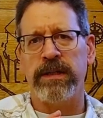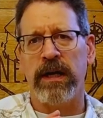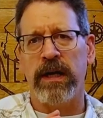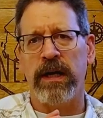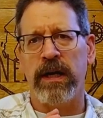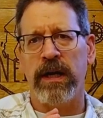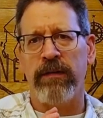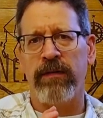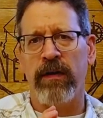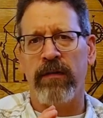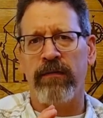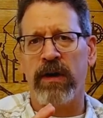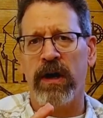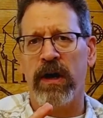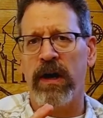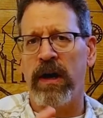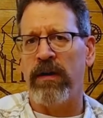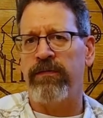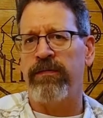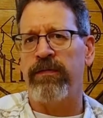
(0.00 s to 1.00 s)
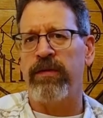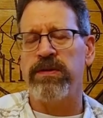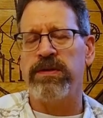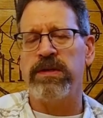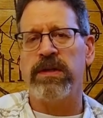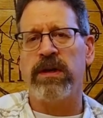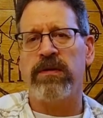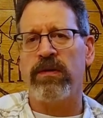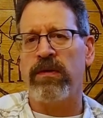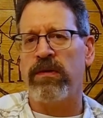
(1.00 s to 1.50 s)
if I've got fruits
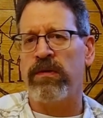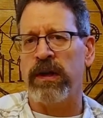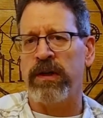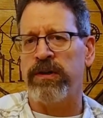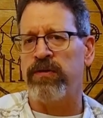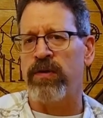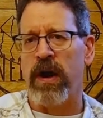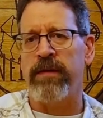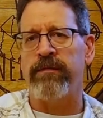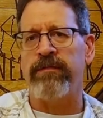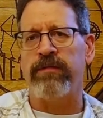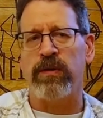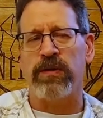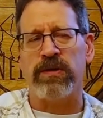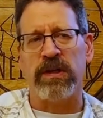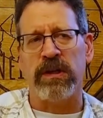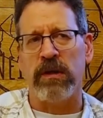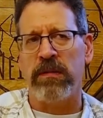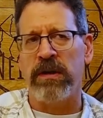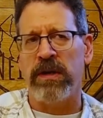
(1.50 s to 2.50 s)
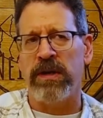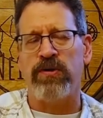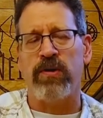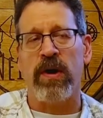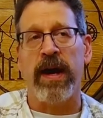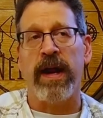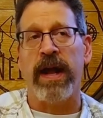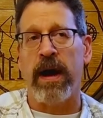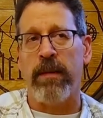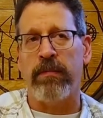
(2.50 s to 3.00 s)
in here that are like dried fruits, a little bit of
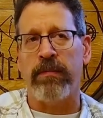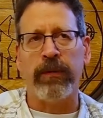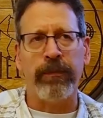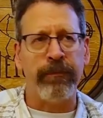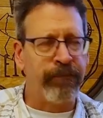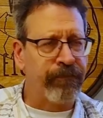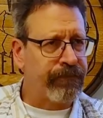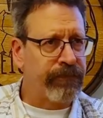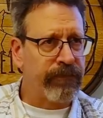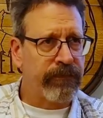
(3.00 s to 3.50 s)
dried apple